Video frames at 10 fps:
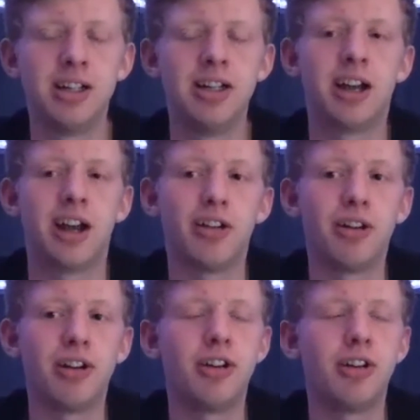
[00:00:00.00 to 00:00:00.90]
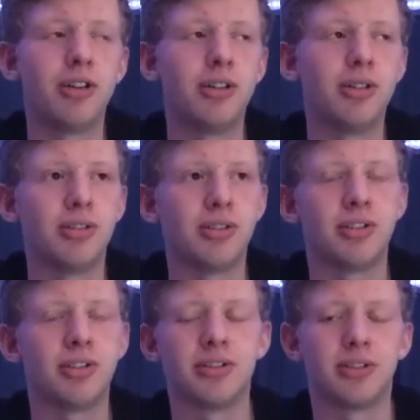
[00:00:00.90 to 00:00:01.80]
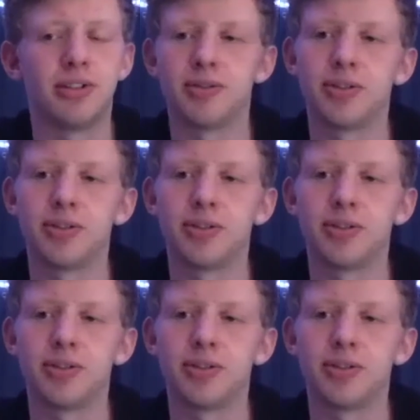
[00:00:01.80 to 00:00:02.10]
And I know, I